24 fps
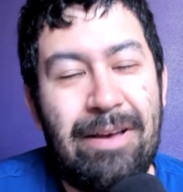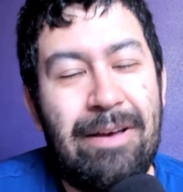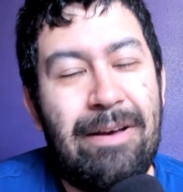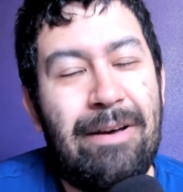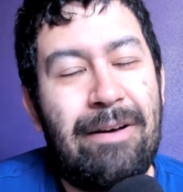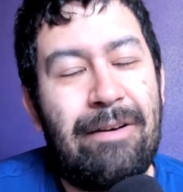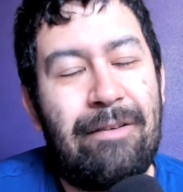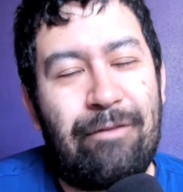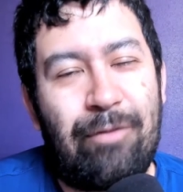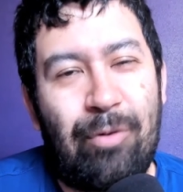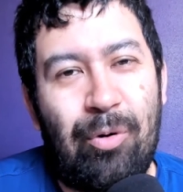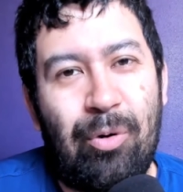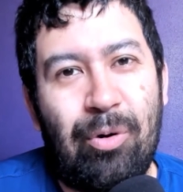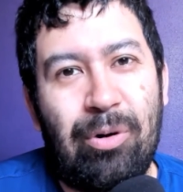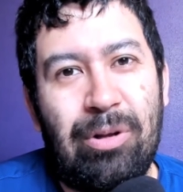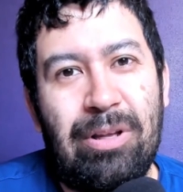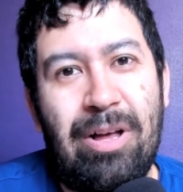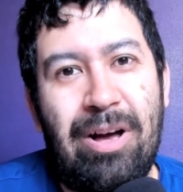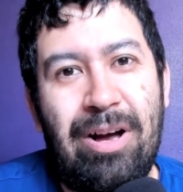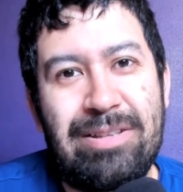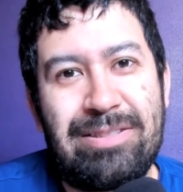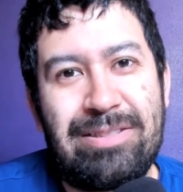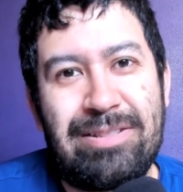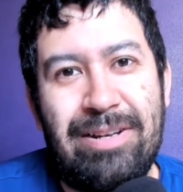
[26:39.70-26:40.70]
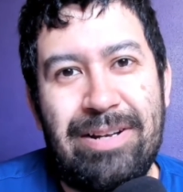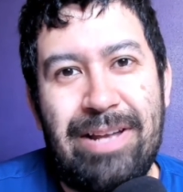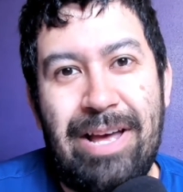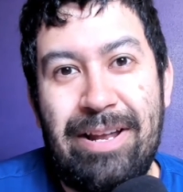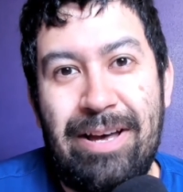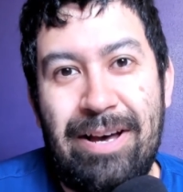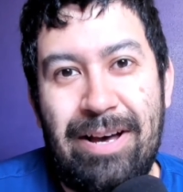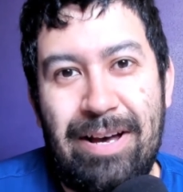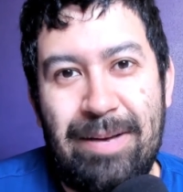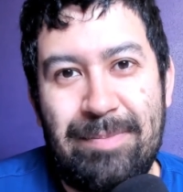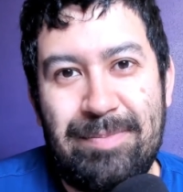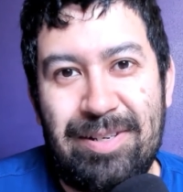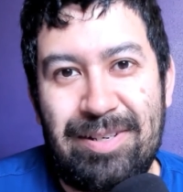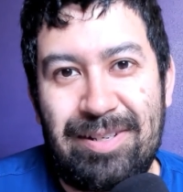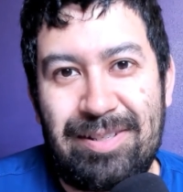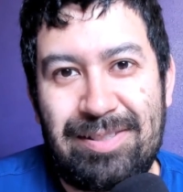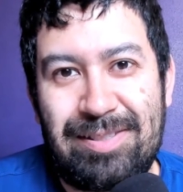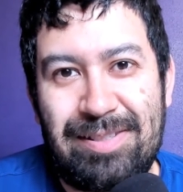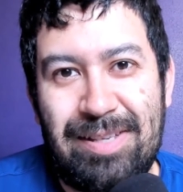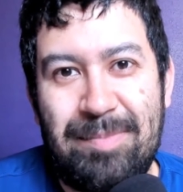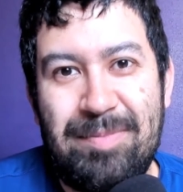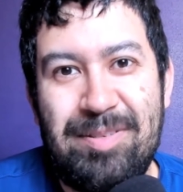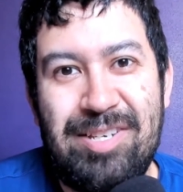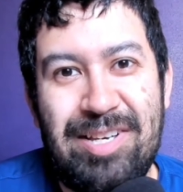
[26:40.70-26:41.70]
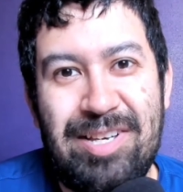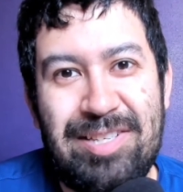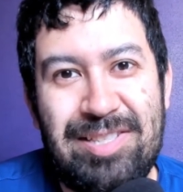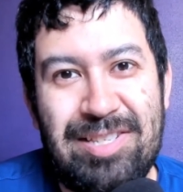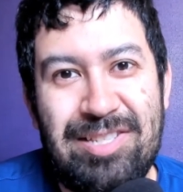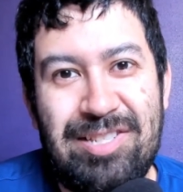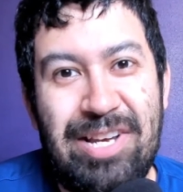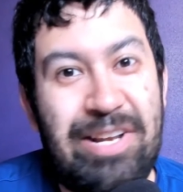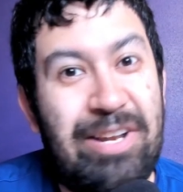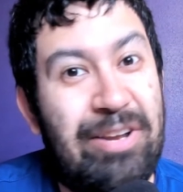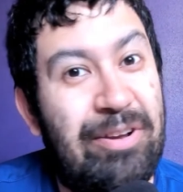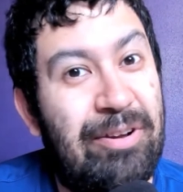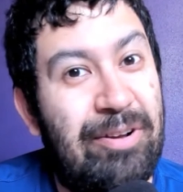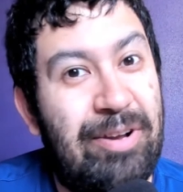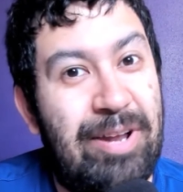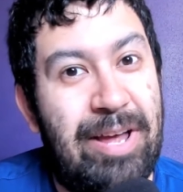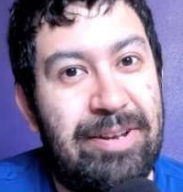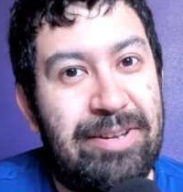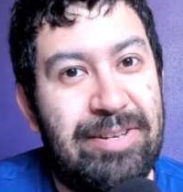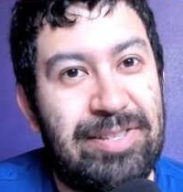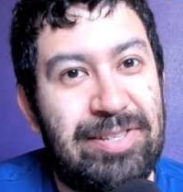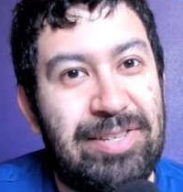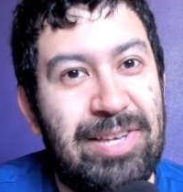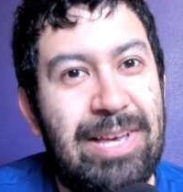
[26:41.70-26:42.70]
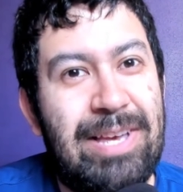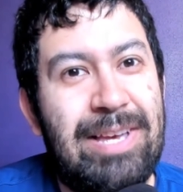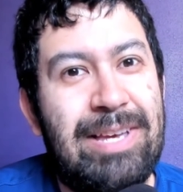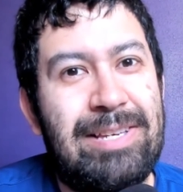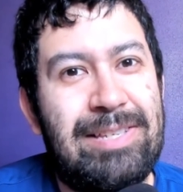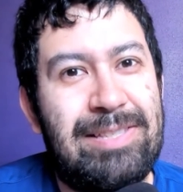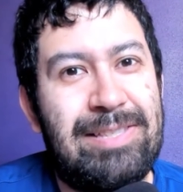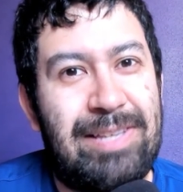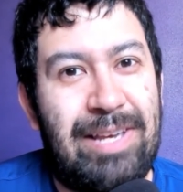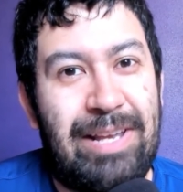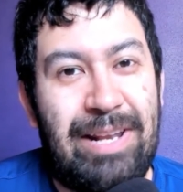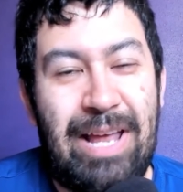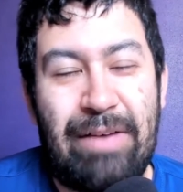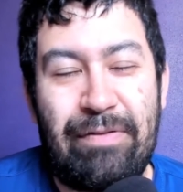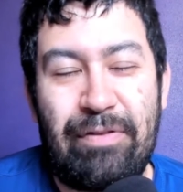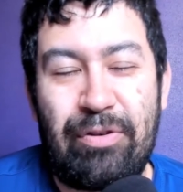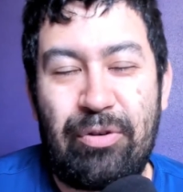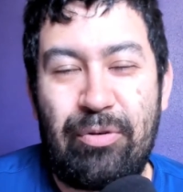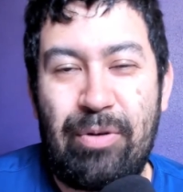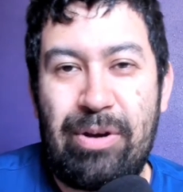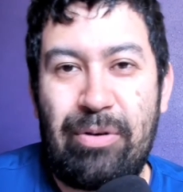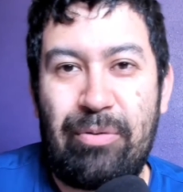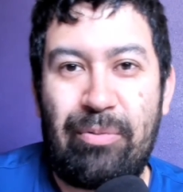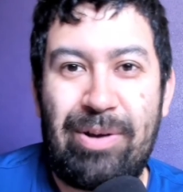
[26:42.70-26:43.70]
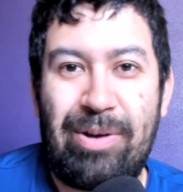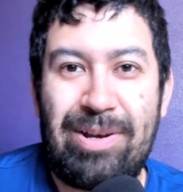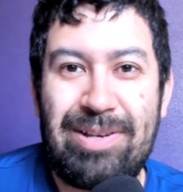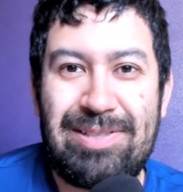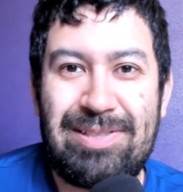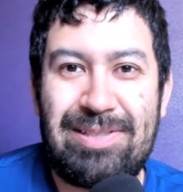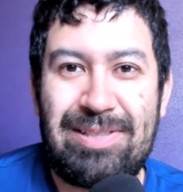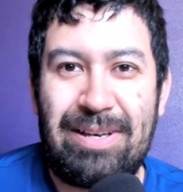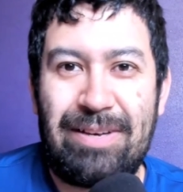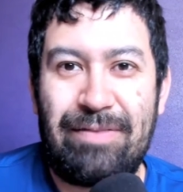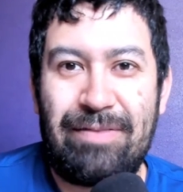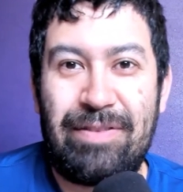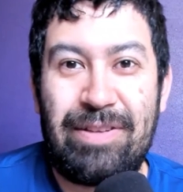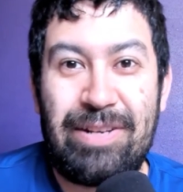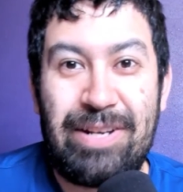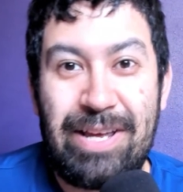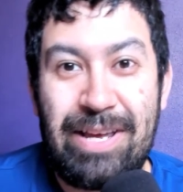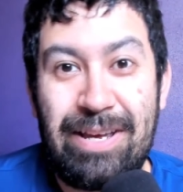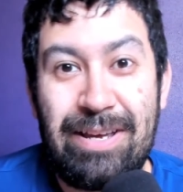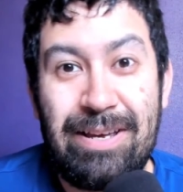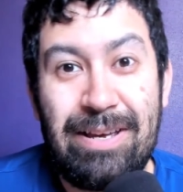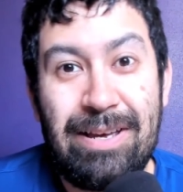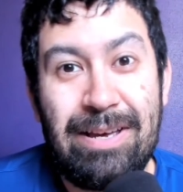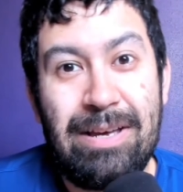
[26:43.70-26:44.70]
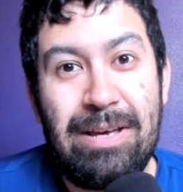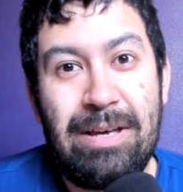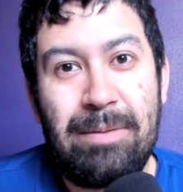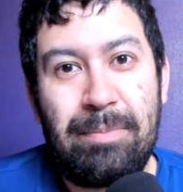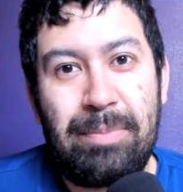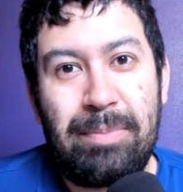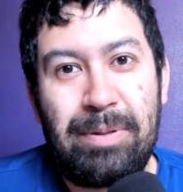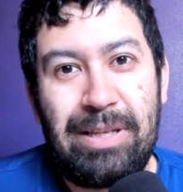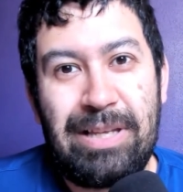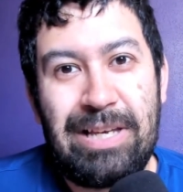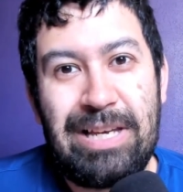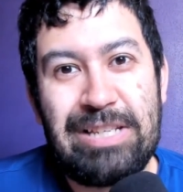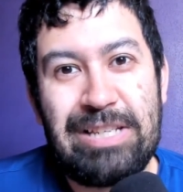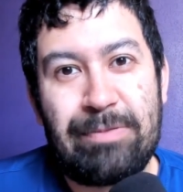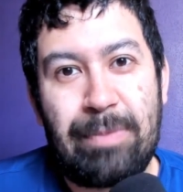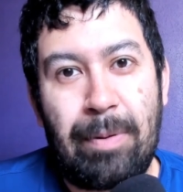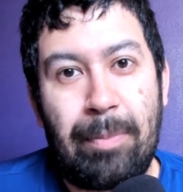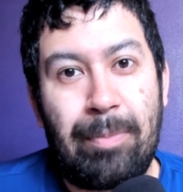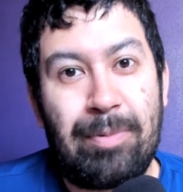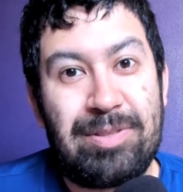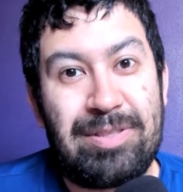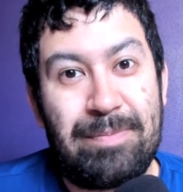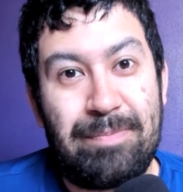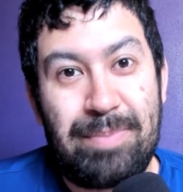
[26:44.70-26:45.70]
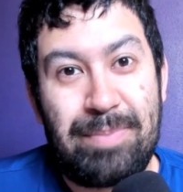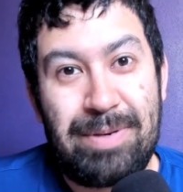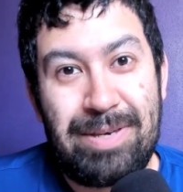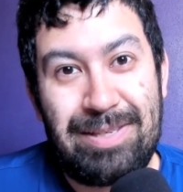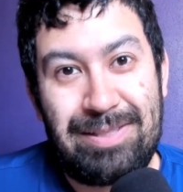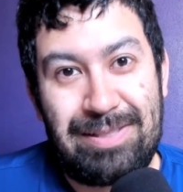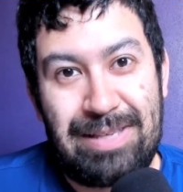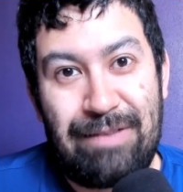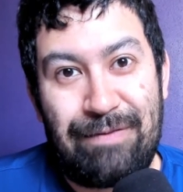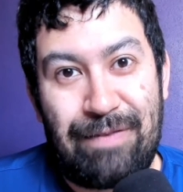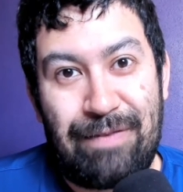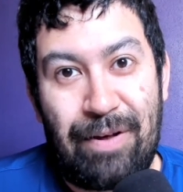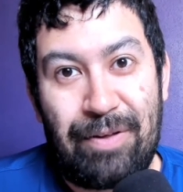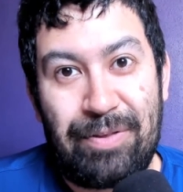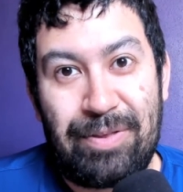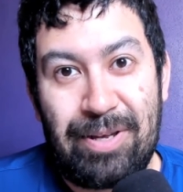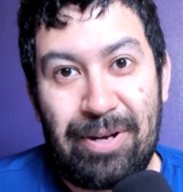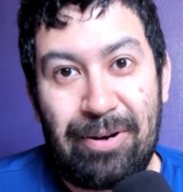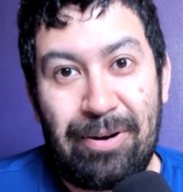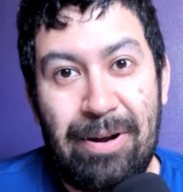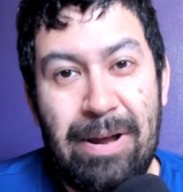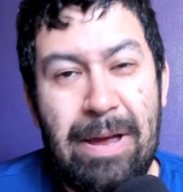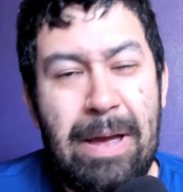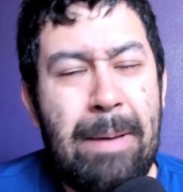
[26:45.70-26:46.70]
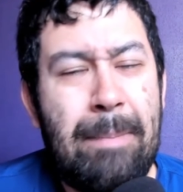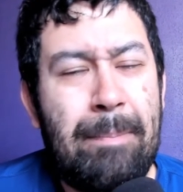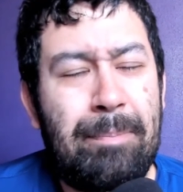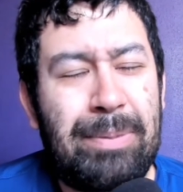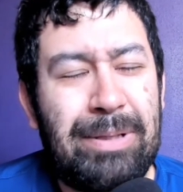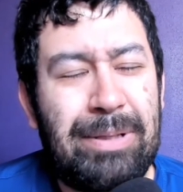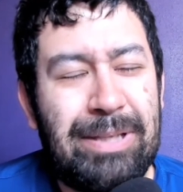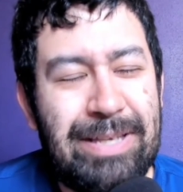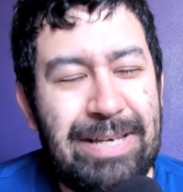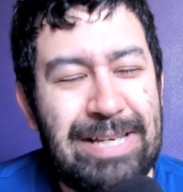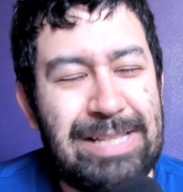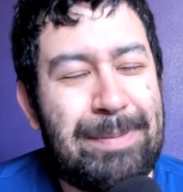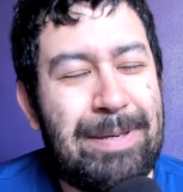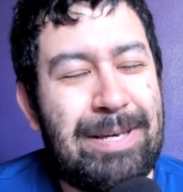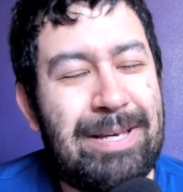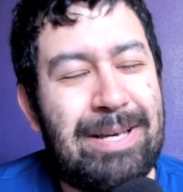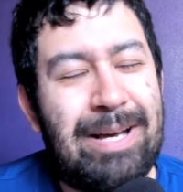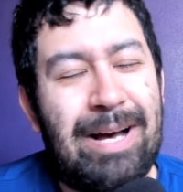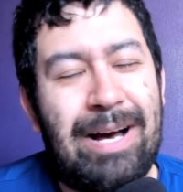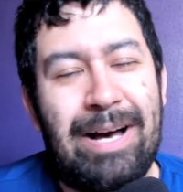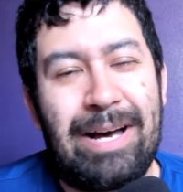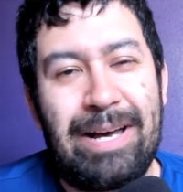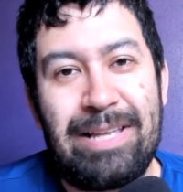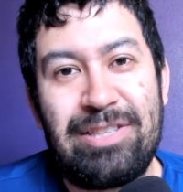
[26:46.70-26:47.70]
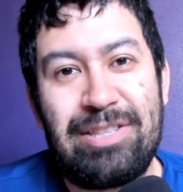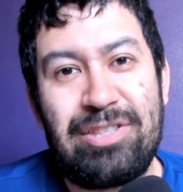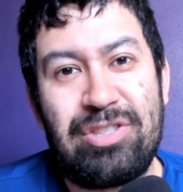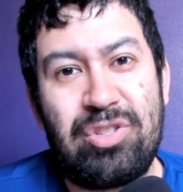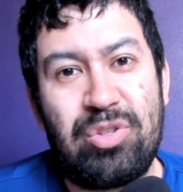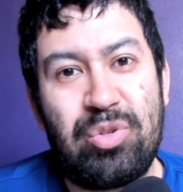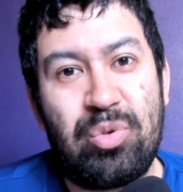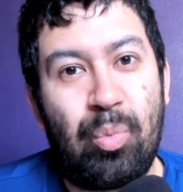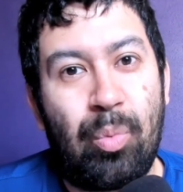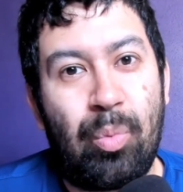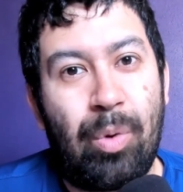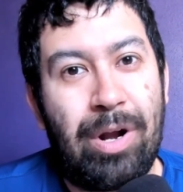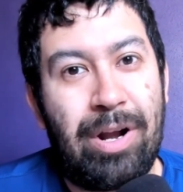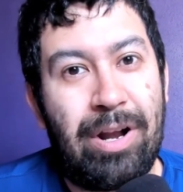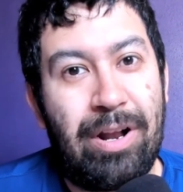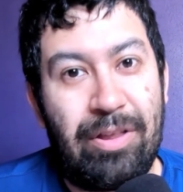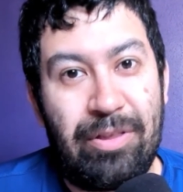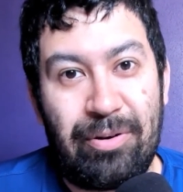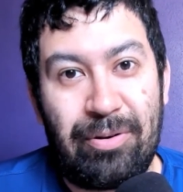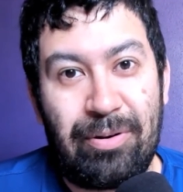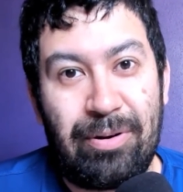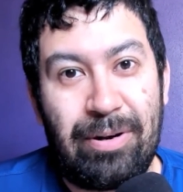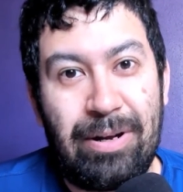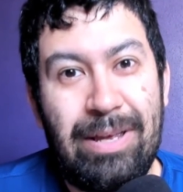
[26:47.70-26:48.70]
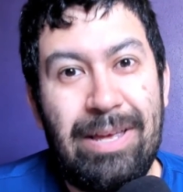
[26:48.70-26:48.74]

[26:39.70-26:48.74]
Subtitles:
For Locked On Anaheim Ducks, I'm Jason JD Hernandez saying have a great rest of the day. Please remember to be safe out there. Please be kind to one another.